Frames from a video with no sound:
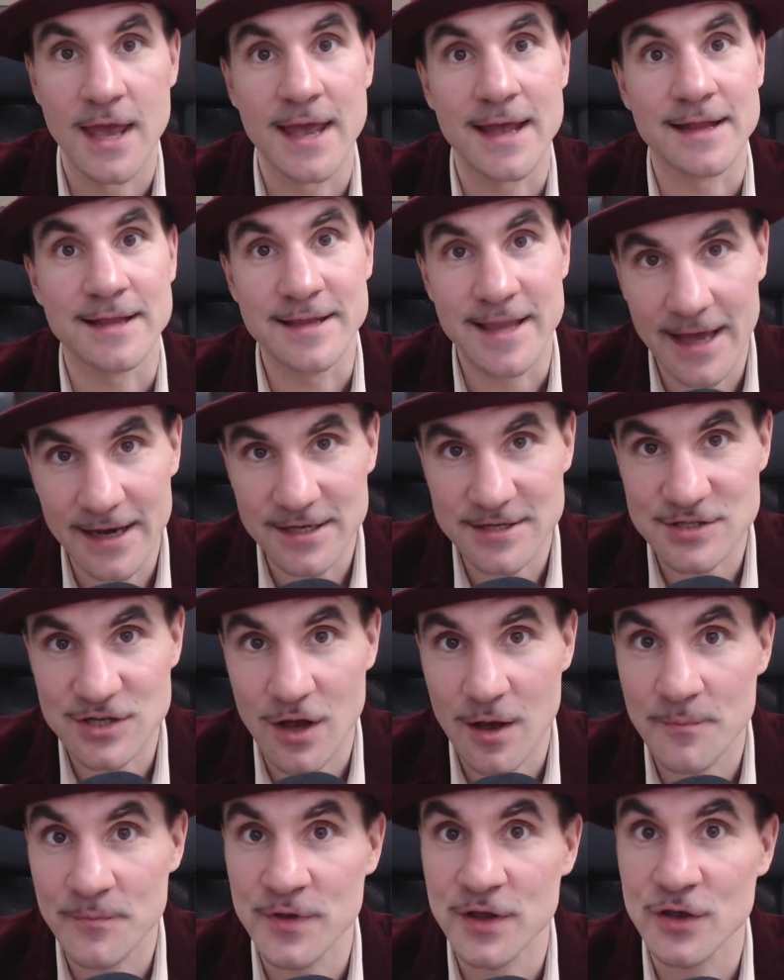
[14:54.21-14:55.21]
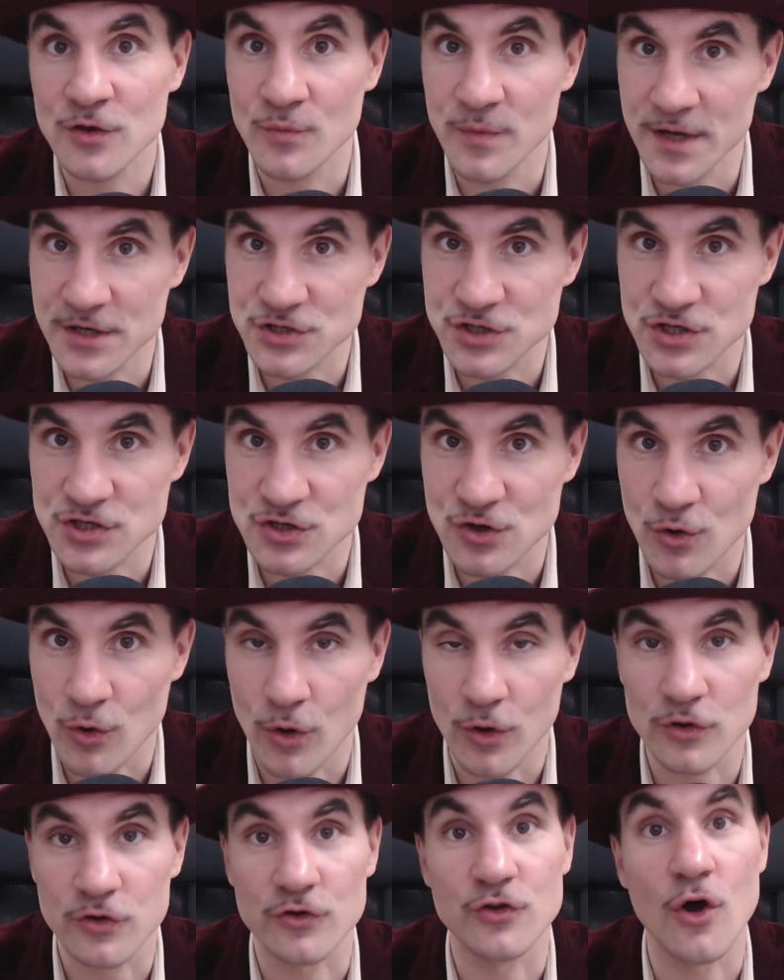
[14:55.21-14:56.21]
That is something which is
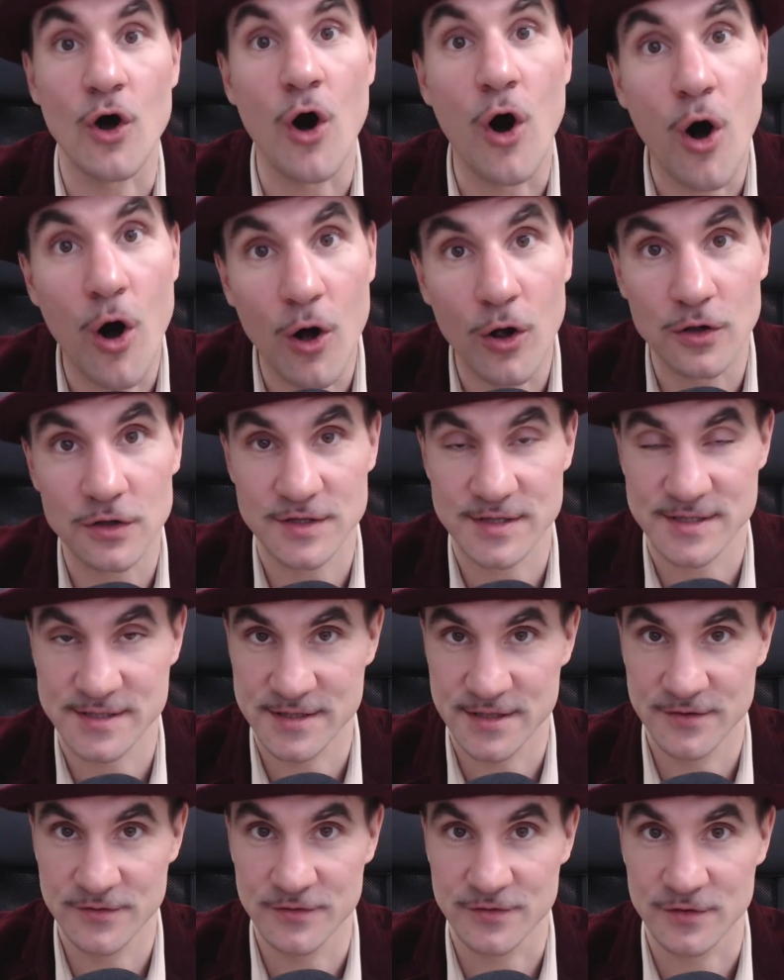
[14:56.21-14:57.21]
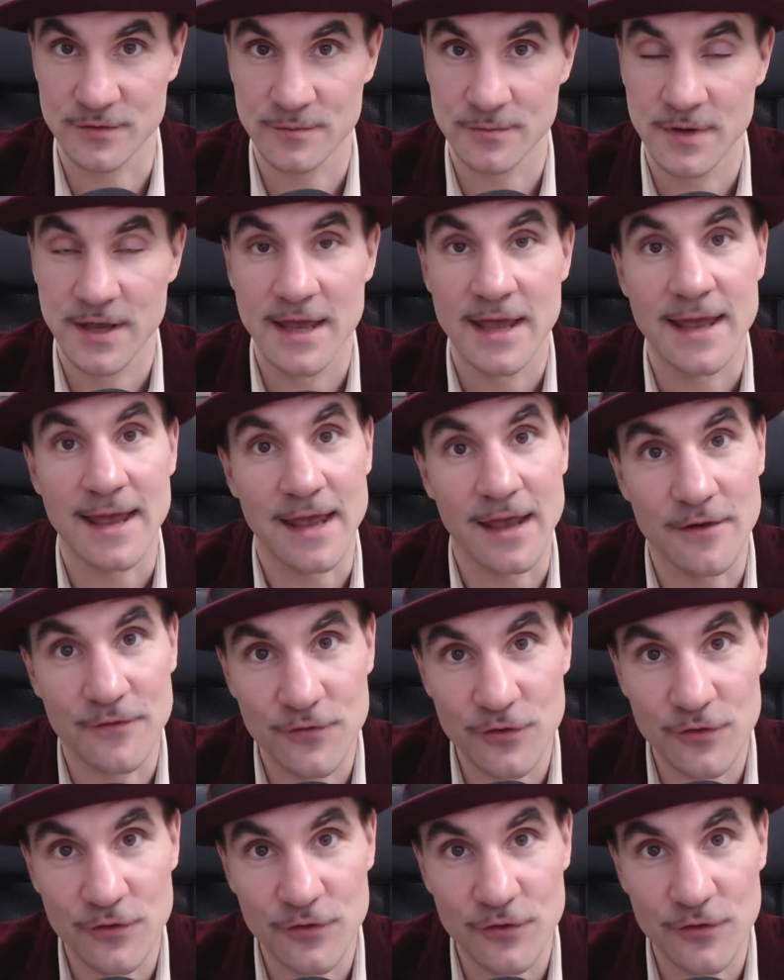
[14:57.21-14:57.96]
called the HALT syndrome. If